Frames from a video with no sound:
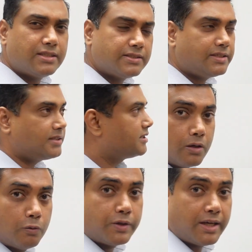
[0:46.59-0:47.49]
let's say,
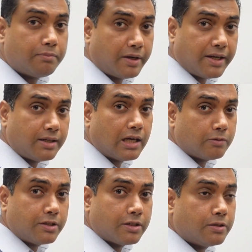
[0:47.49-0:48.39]
we can break it
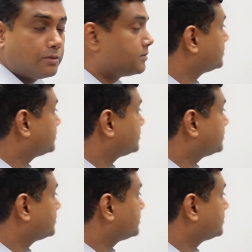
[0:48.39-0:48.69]
down into two.